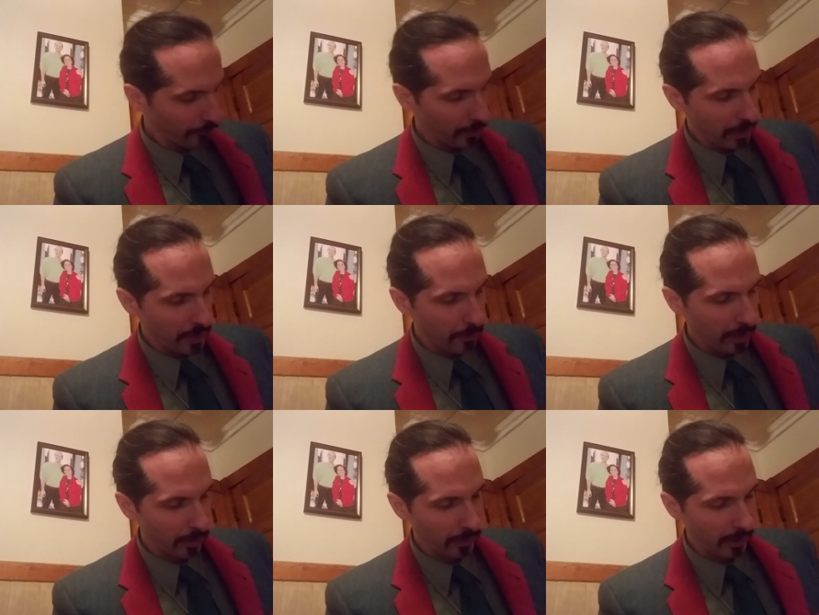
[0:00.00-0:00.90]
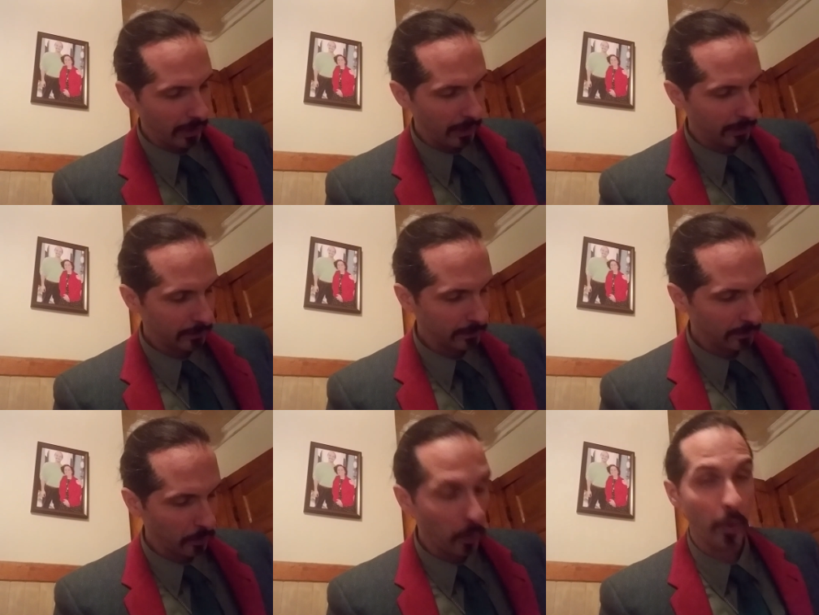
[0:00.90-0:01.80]
is about uh,
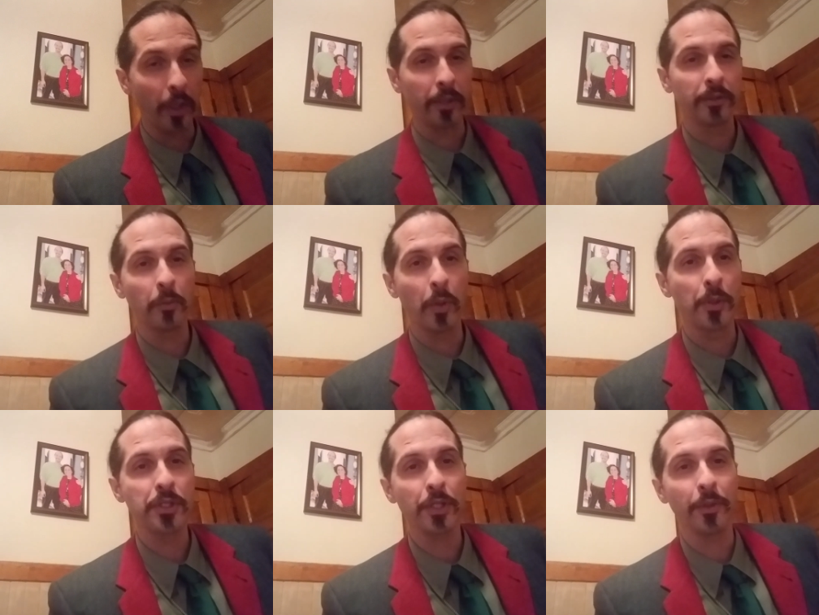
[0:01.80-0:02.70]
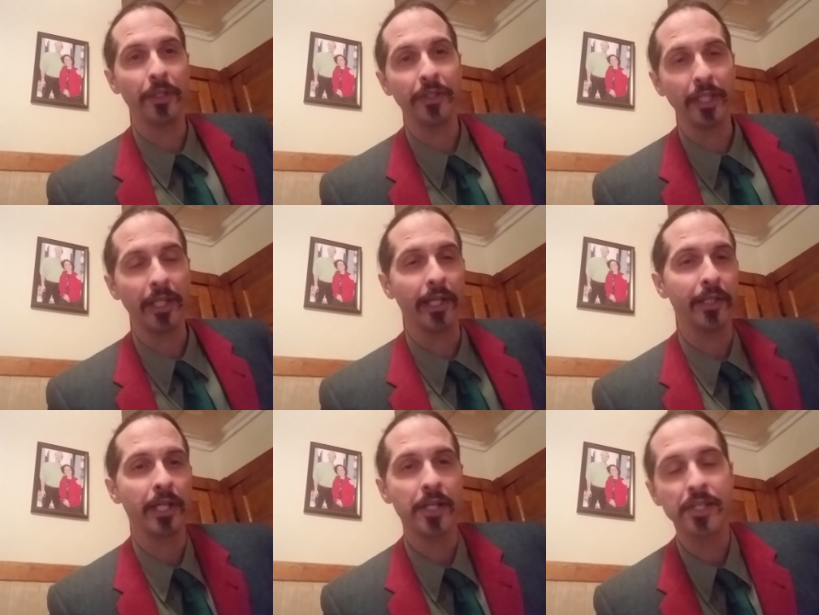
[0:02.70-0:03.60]
the war, World War II, and the uh,
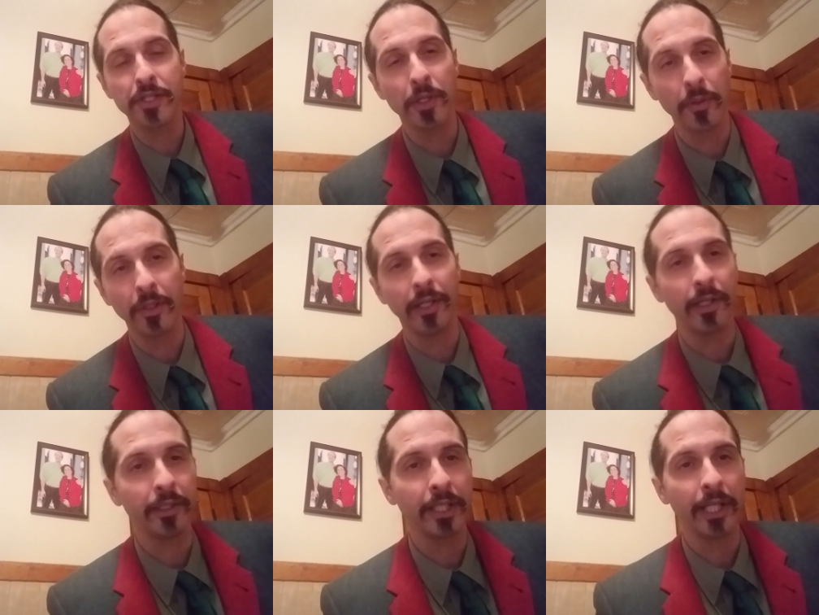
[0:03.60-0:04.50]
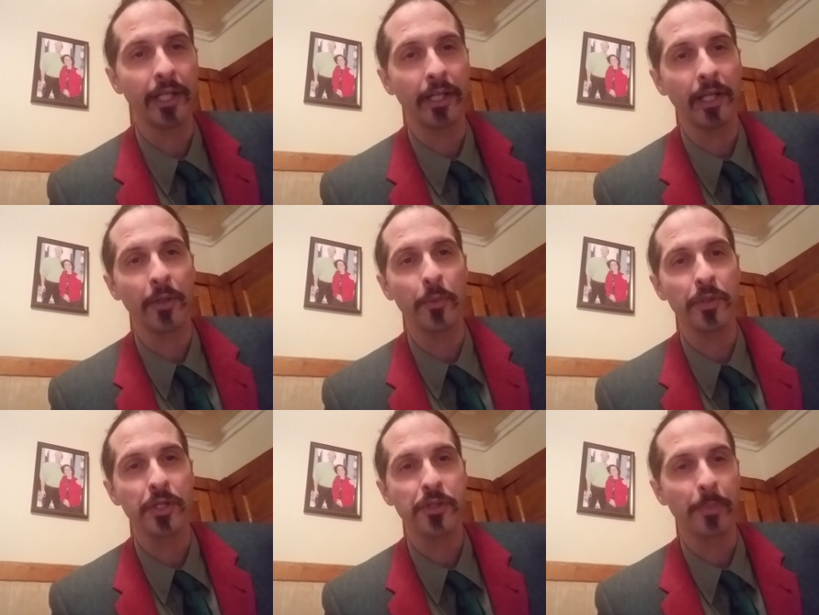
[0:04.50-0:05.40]
Nazis go there in Canada with
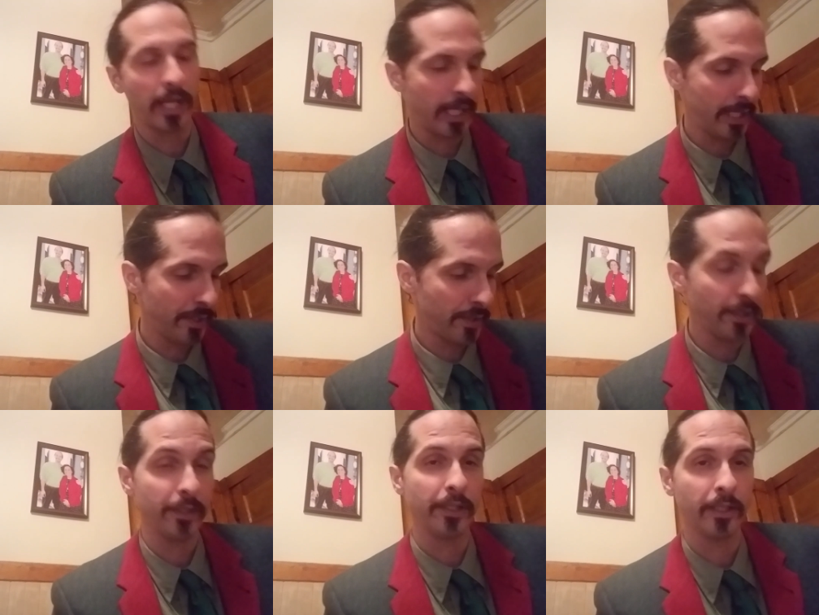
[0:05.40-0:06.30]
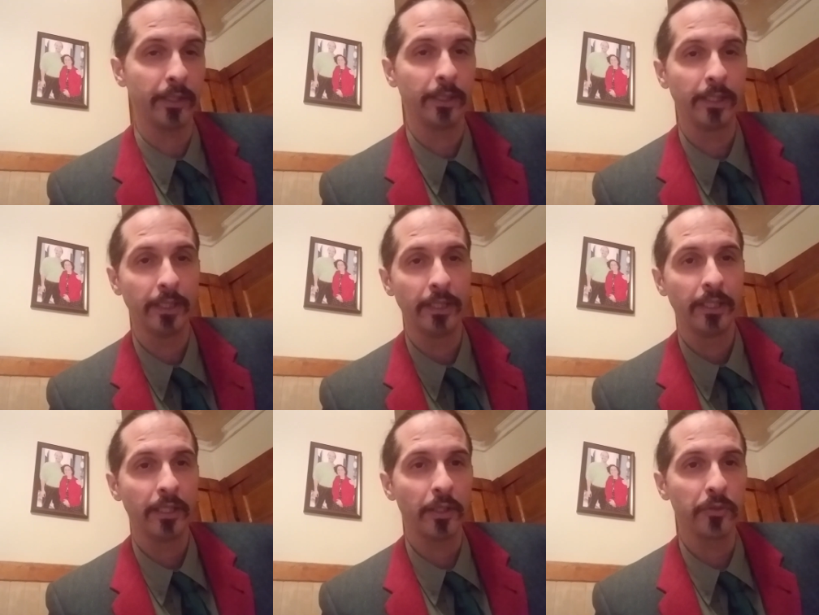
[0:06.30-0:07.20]
their spies, and uh,
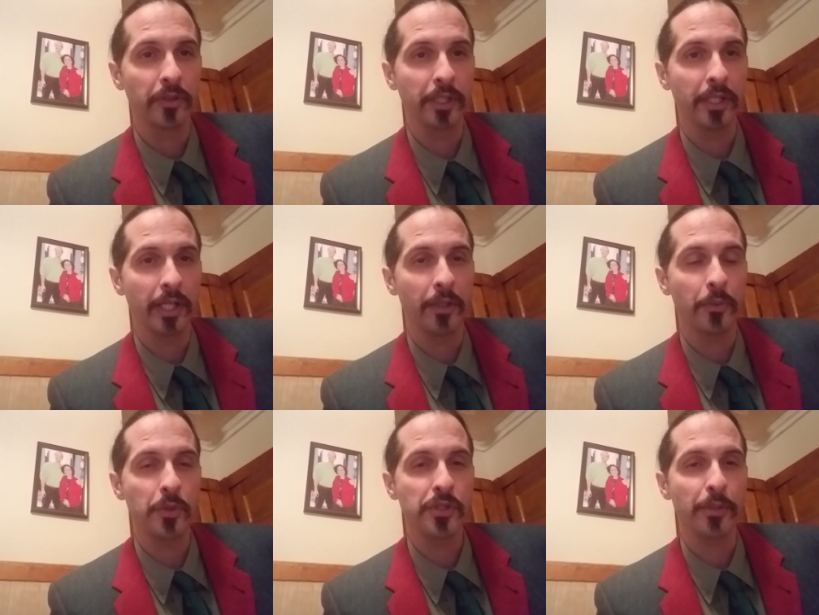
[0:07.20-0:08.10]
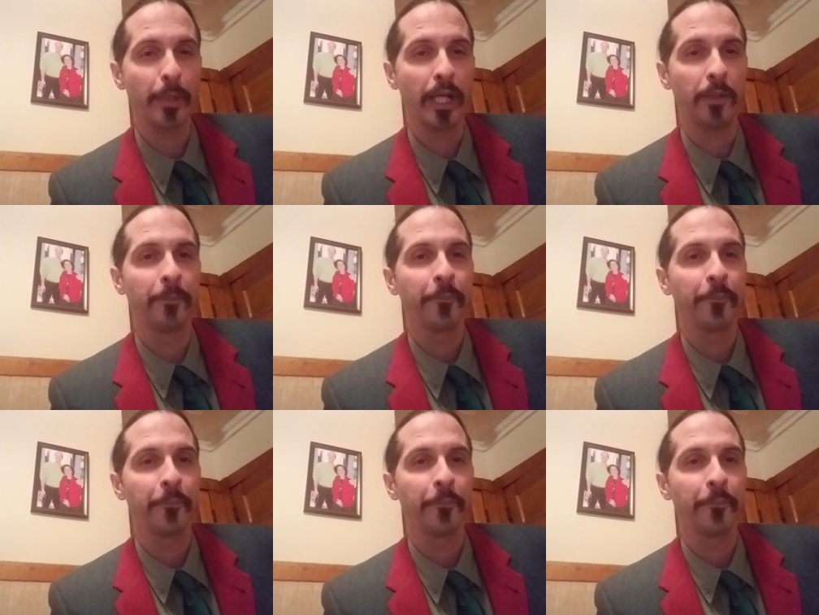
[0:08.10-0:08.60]
Errol Flynn uh, hoots them out.